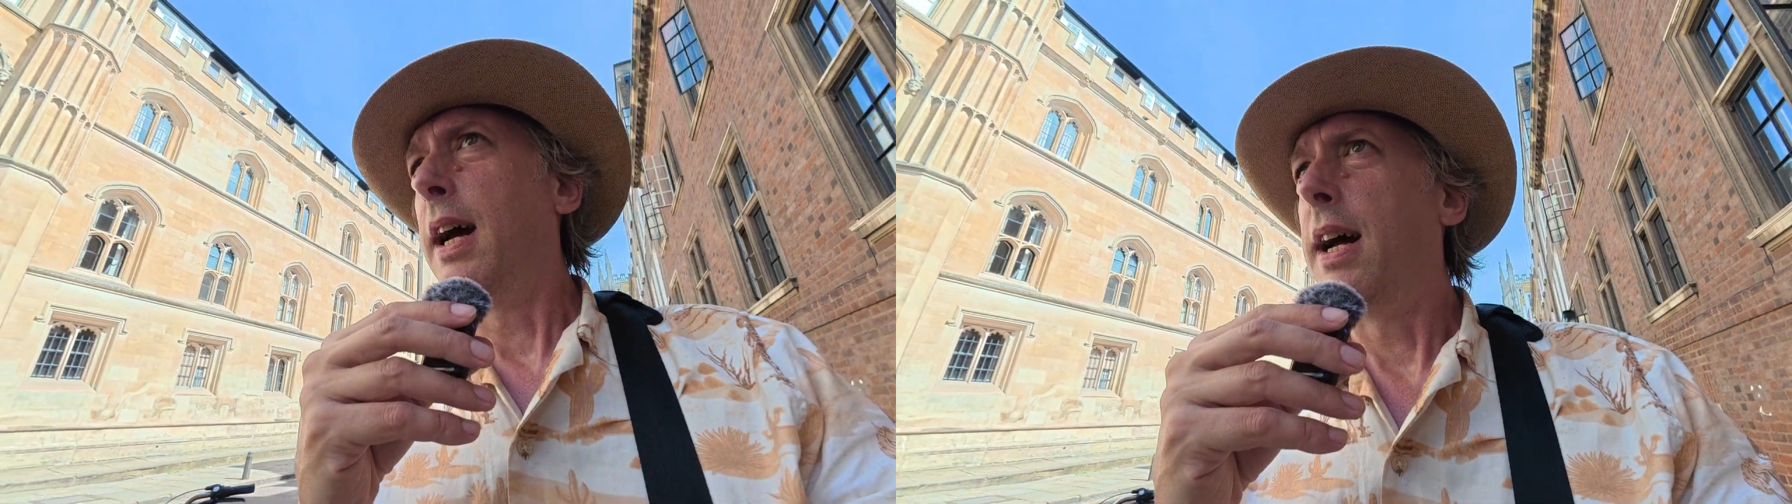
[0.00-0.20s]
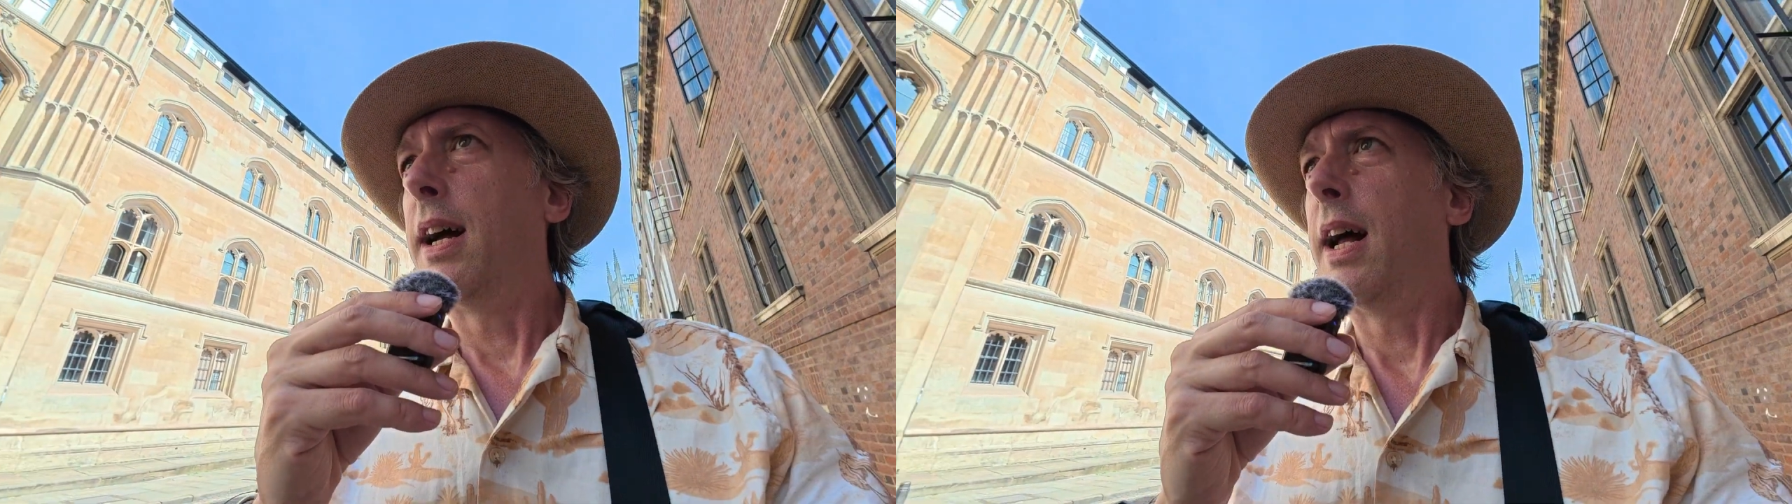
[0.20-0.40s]

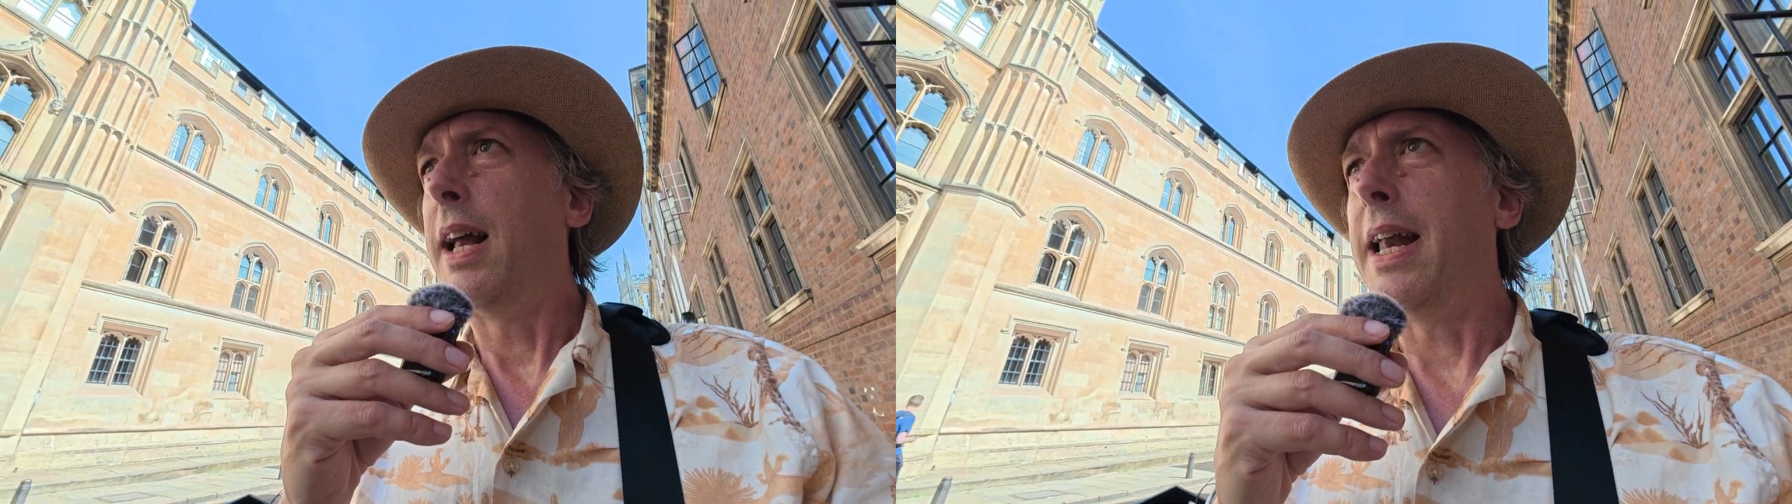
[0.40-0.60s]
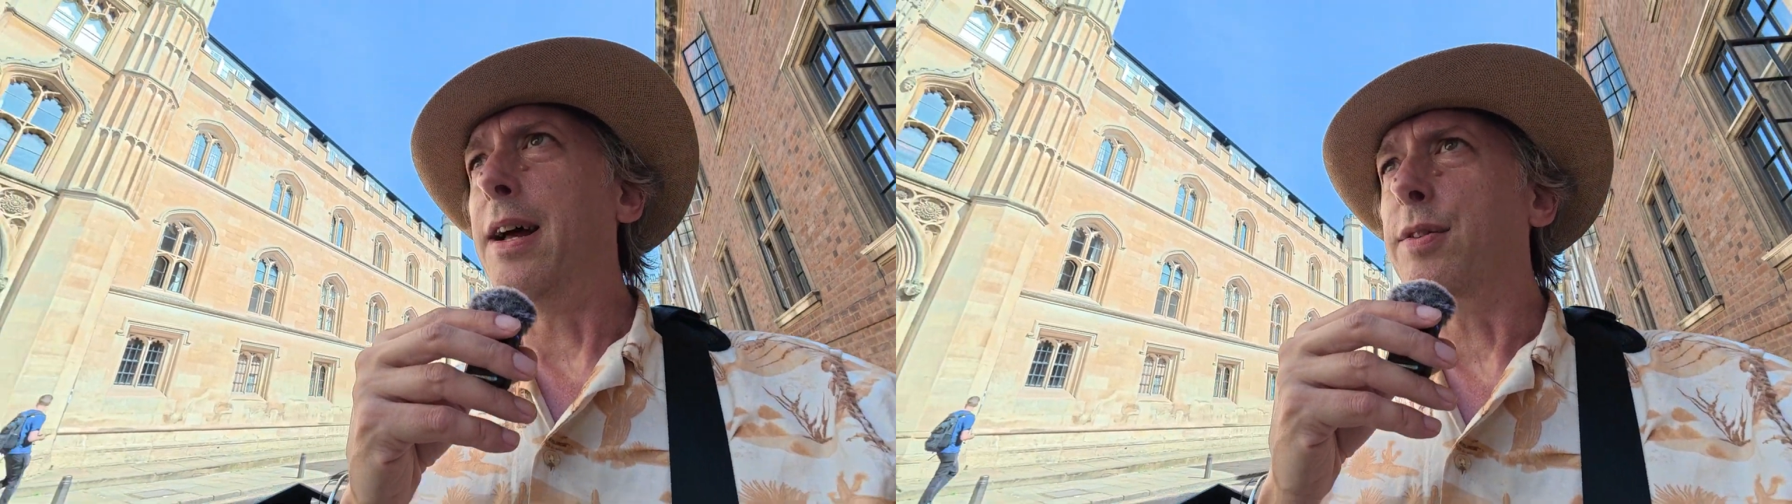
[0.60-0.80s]

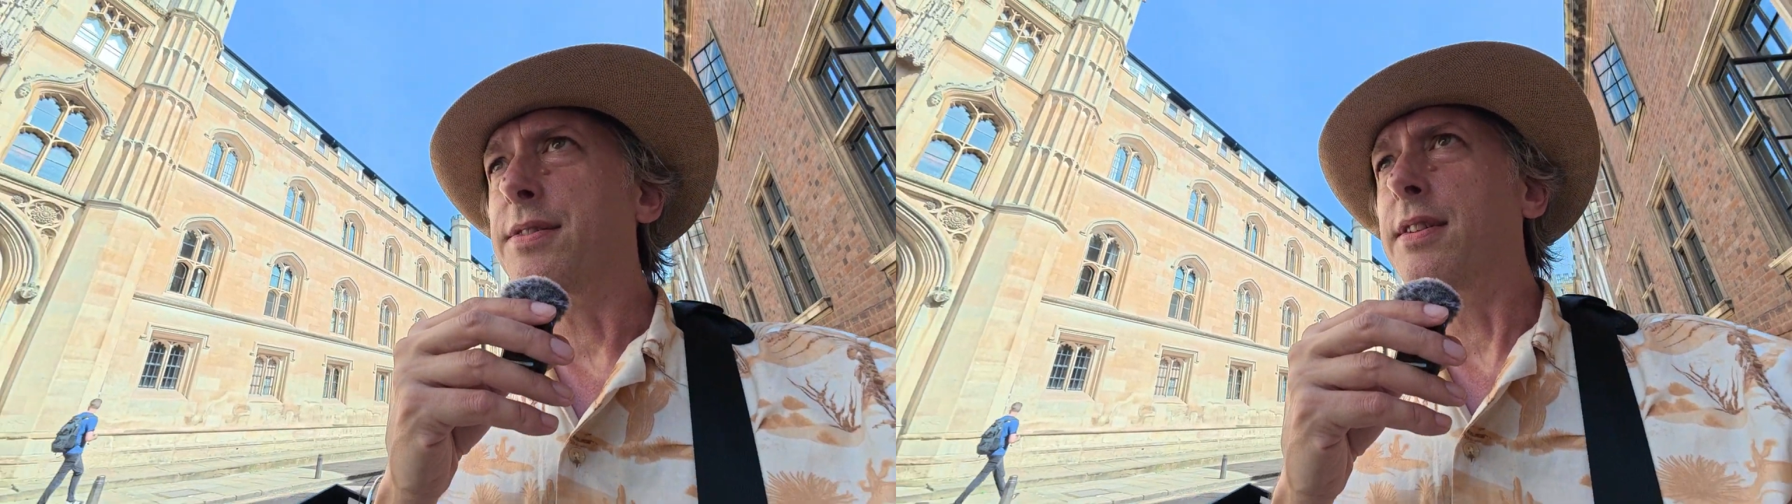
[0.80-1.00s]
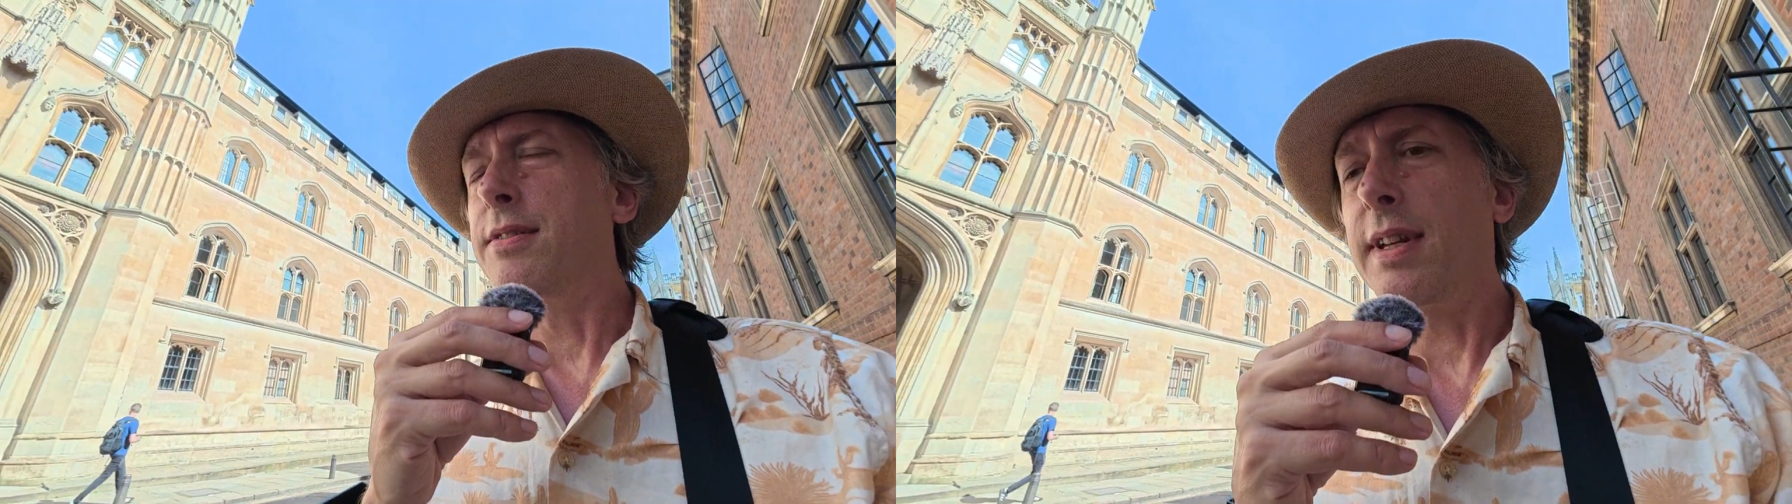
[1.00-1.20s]
allow us
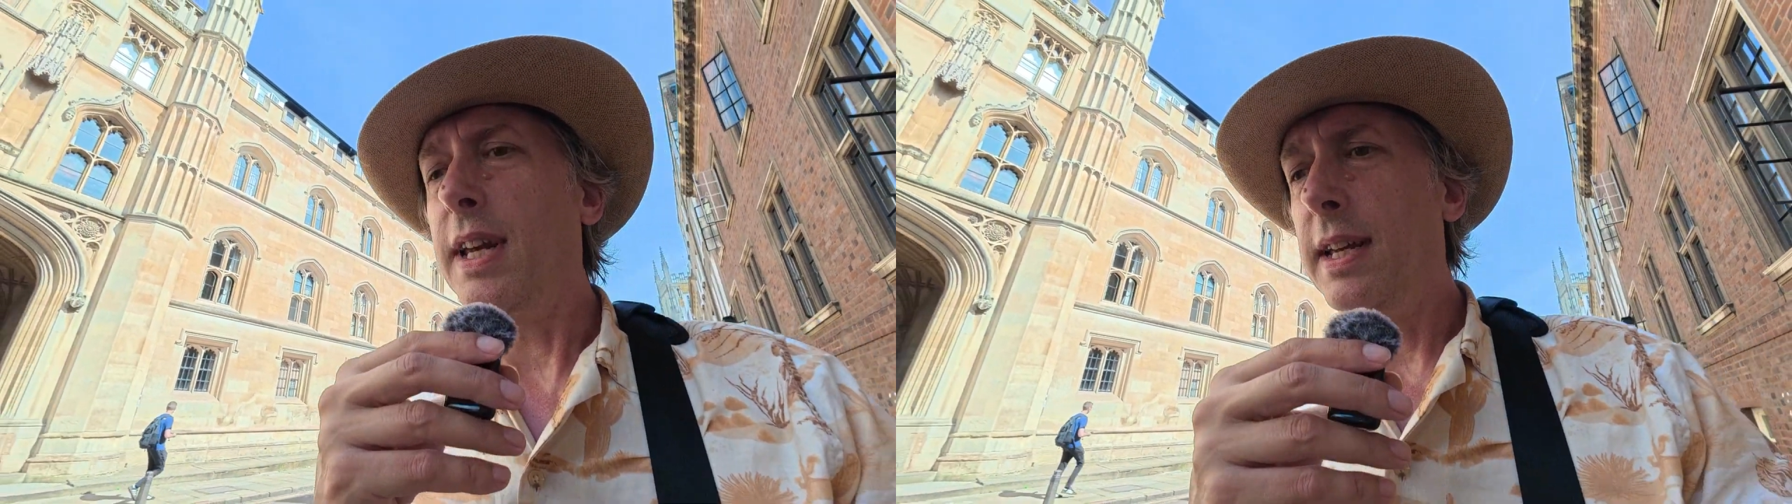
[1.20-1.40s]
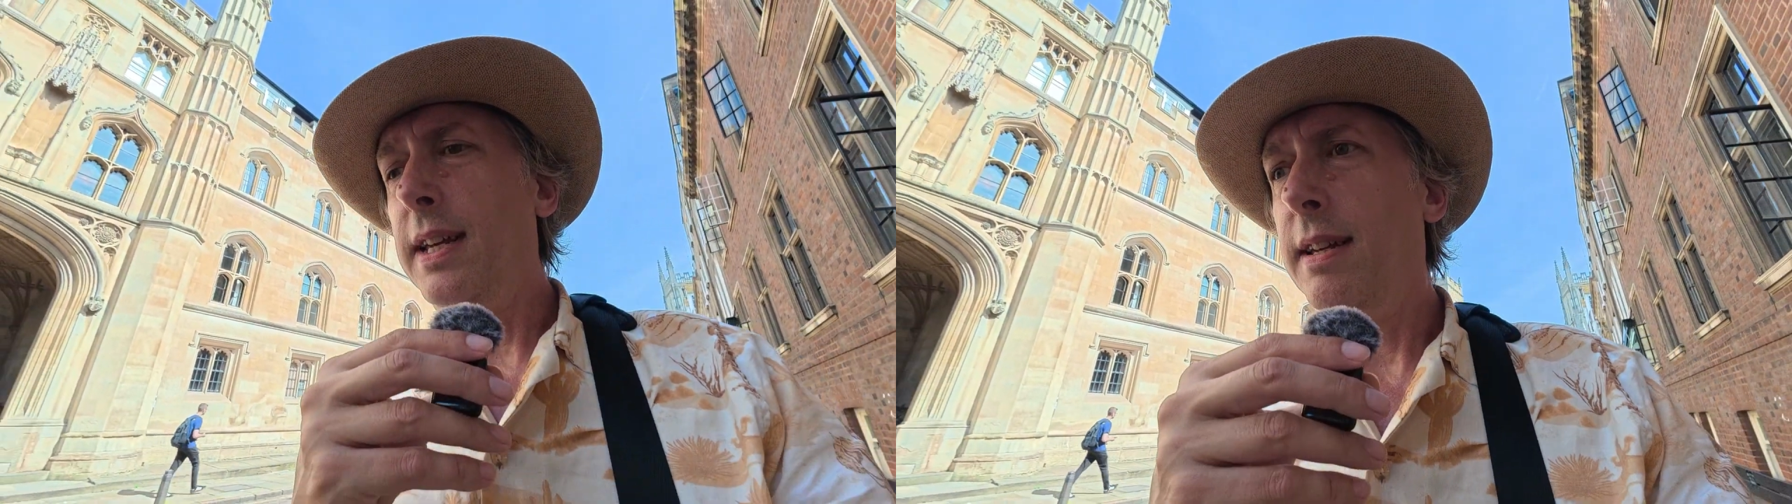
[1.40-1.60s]
to
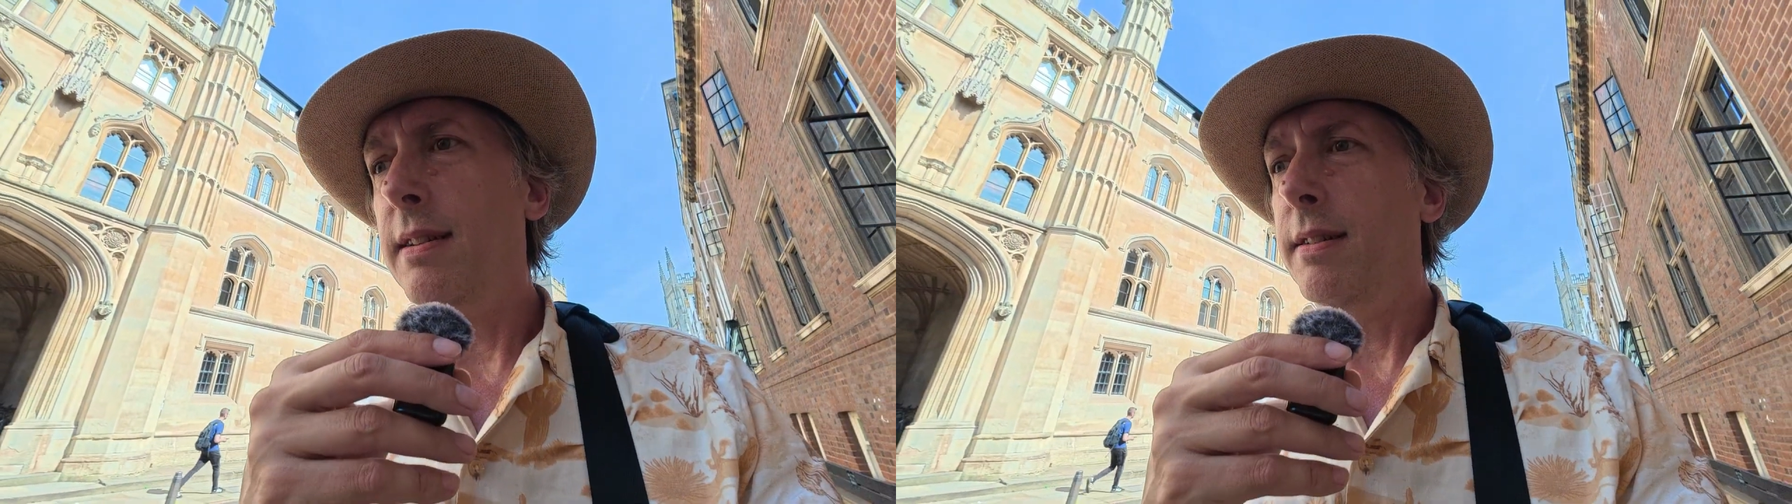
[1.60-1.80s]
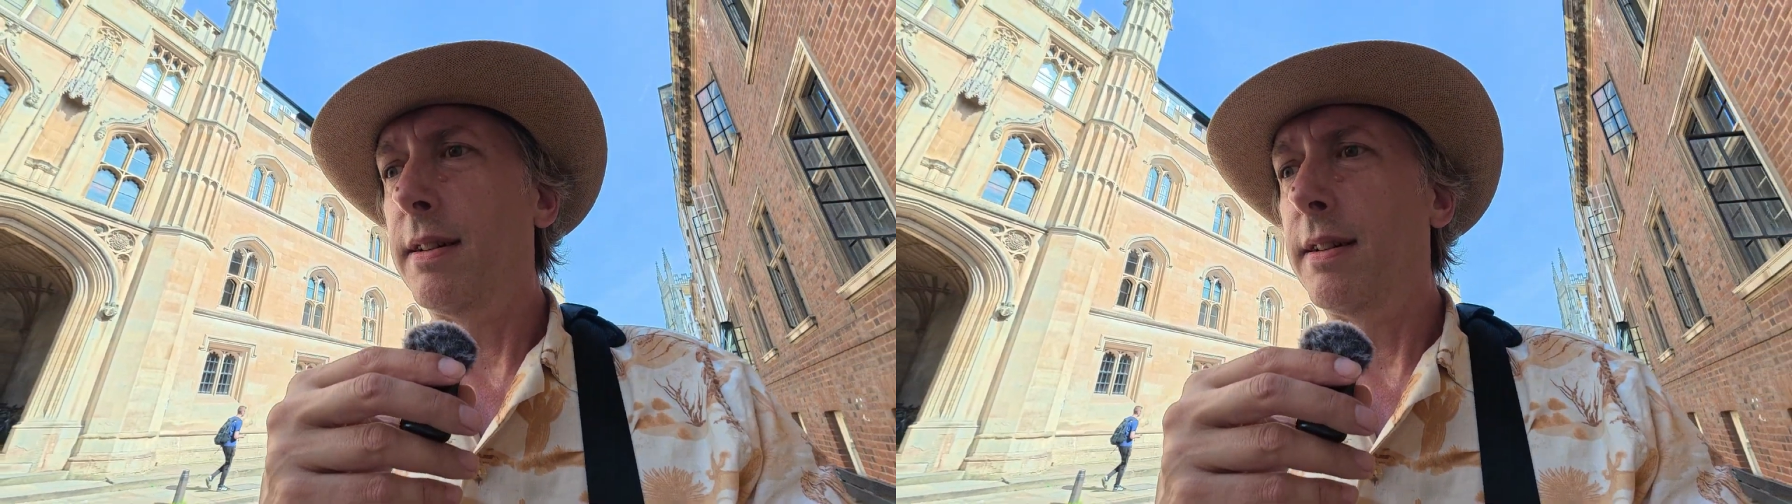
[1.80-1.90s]
see